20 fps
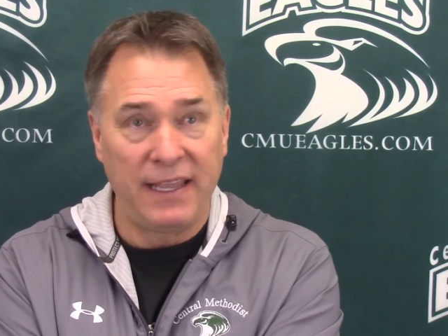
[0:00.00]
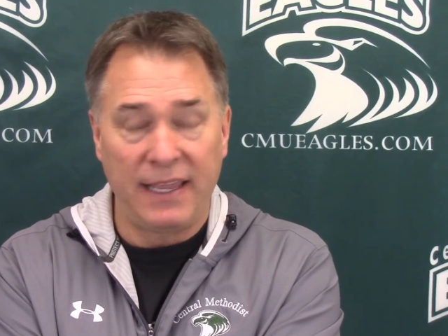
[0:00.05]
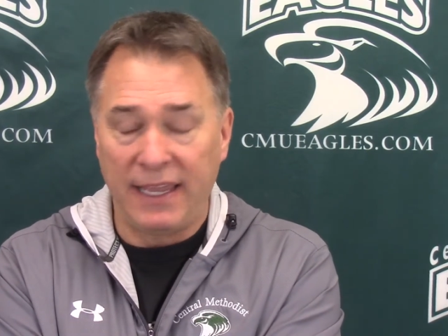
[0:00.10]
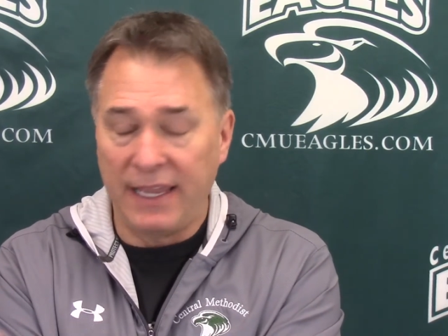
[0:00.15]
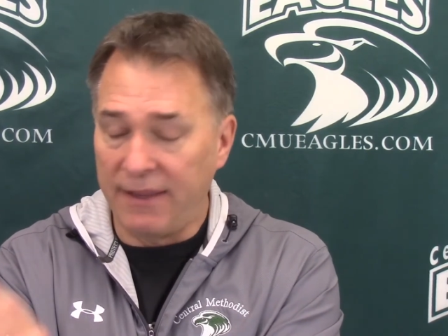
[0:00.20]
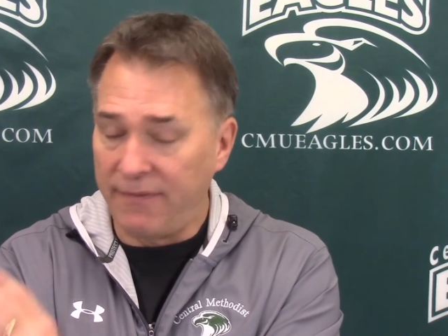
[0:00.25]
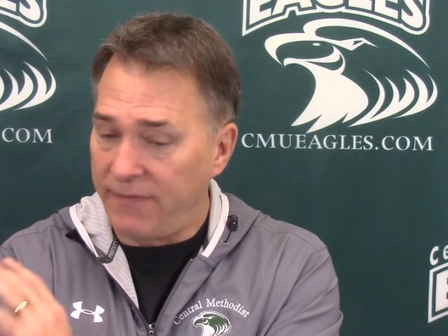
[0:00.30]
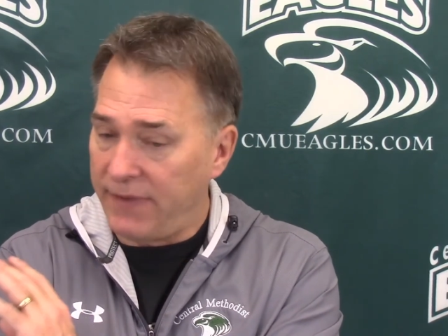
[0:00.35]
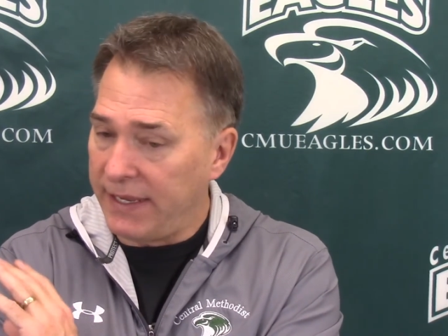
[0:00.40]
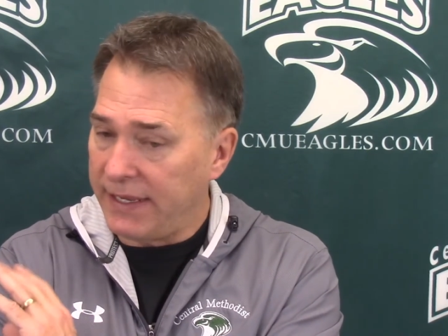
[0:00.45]

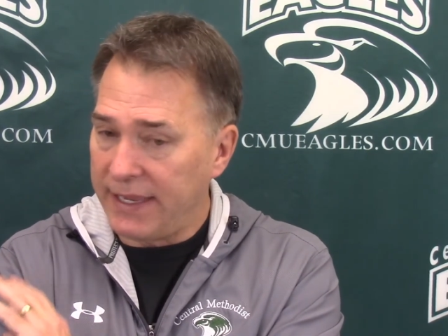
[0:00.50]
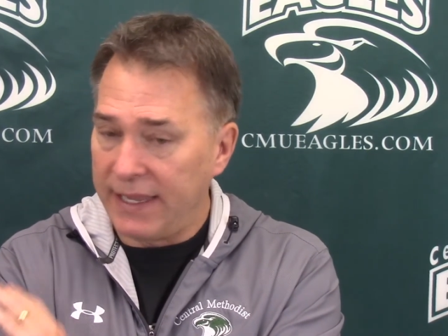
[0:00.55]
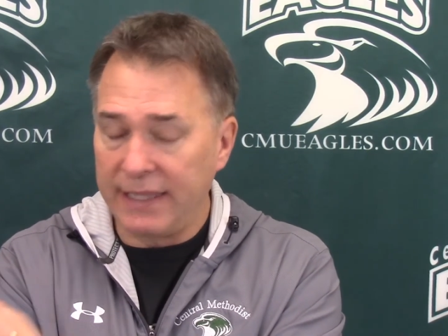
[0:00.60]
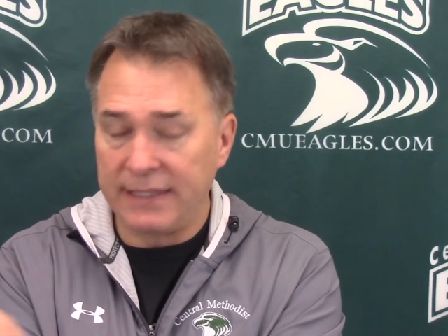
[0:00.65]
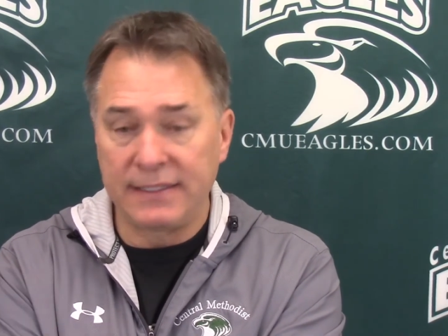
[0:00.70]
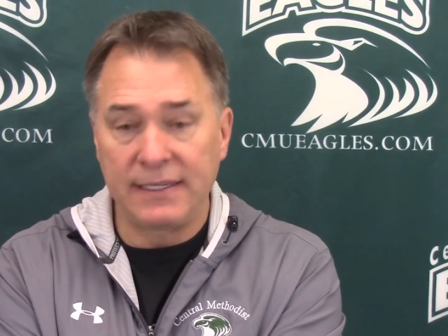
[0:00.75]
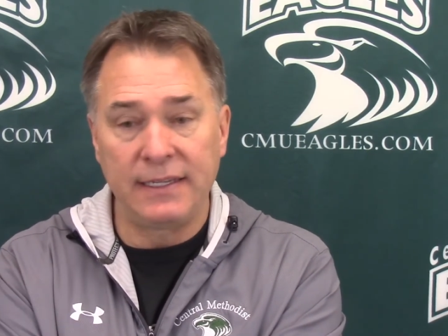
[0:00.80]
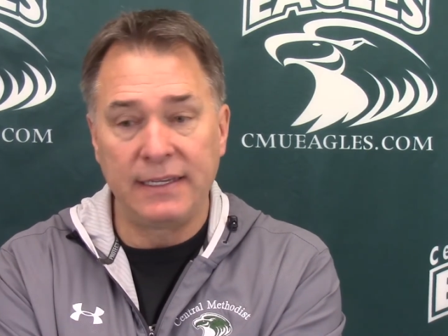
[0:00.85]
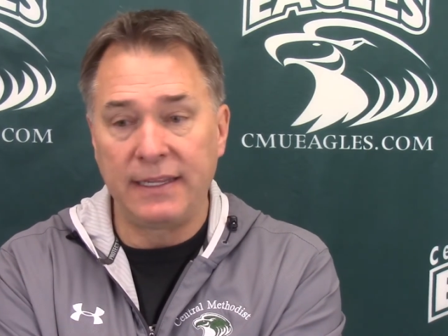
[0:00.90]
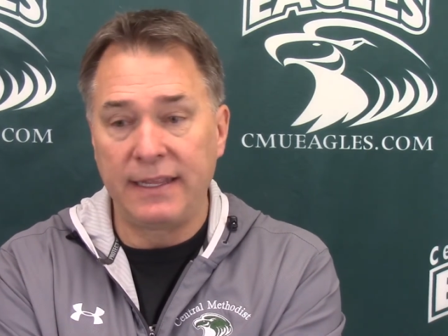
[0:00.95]
If it
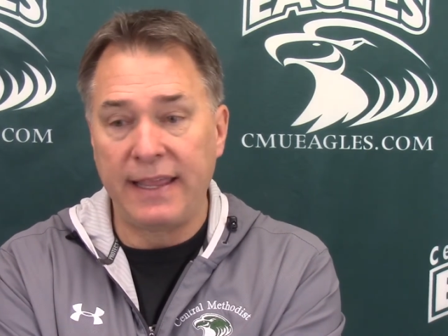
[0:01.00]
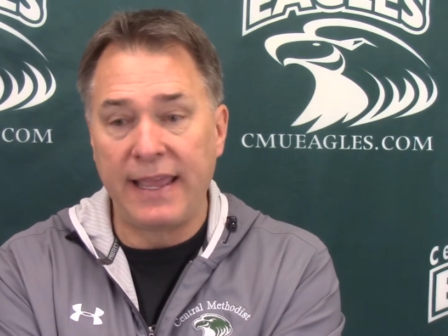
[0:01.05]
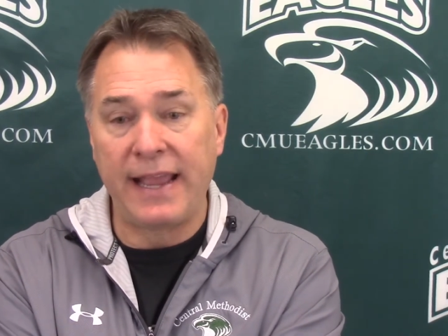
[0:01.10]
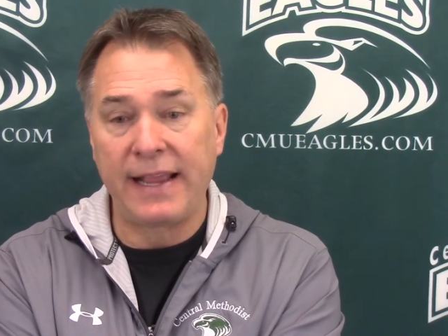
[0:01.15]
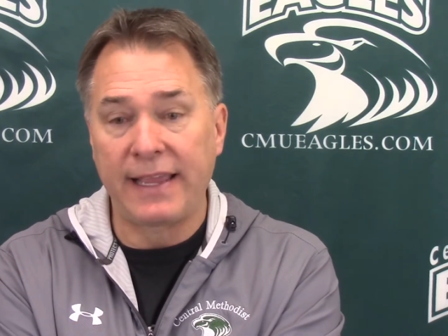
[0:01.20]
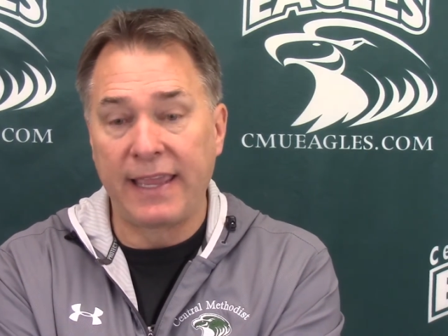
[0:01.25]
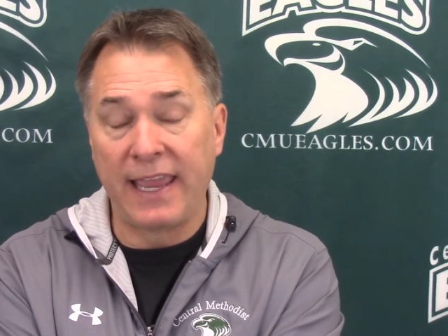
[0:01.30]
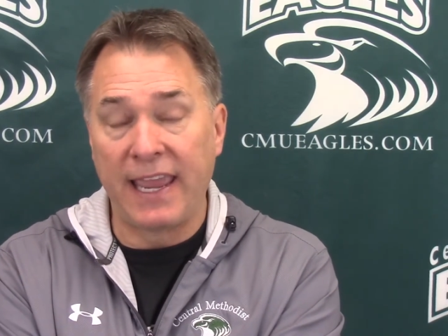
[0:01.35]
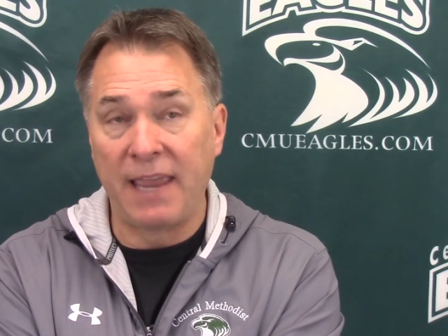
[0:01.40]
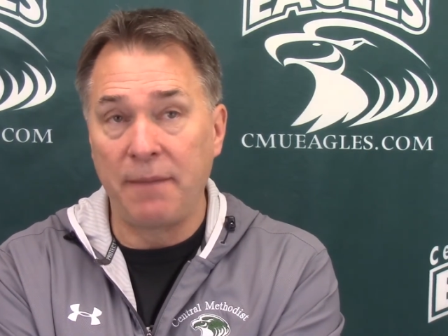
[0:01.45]
gets into
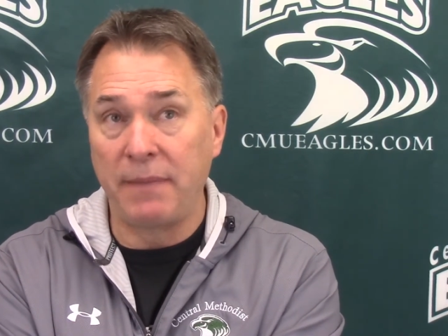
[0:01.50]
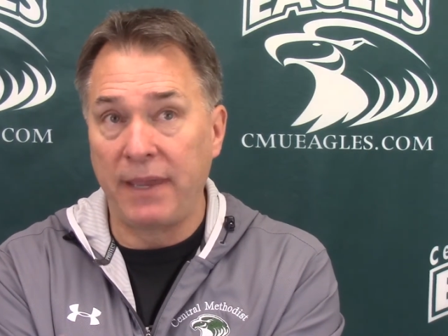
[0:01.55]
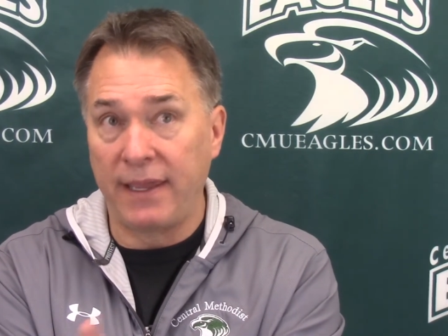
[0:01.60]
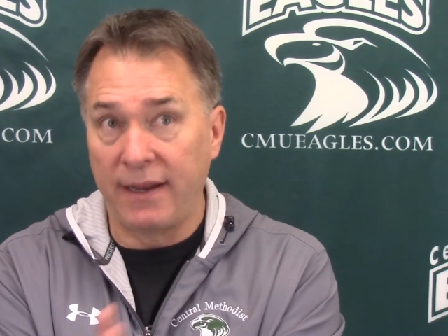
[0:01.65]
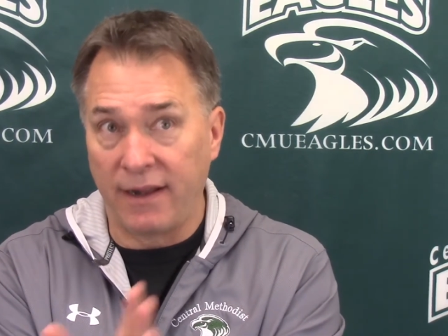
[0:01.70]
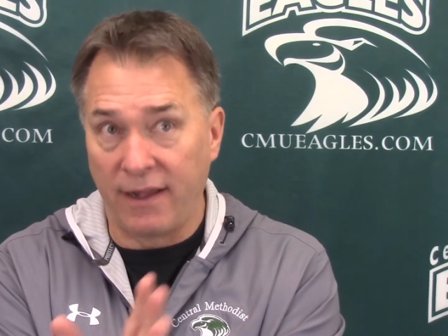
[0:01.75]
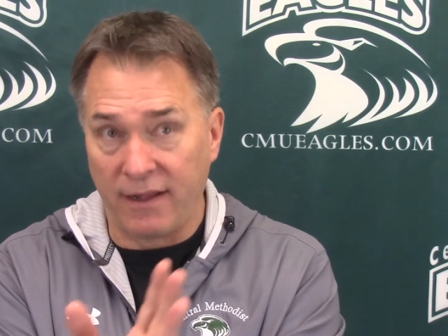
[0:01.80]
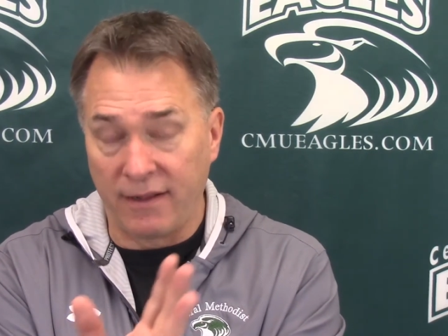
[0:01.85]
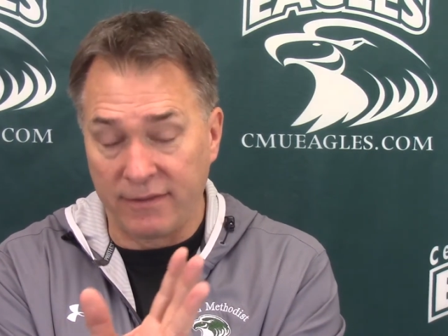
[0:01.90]
that game, and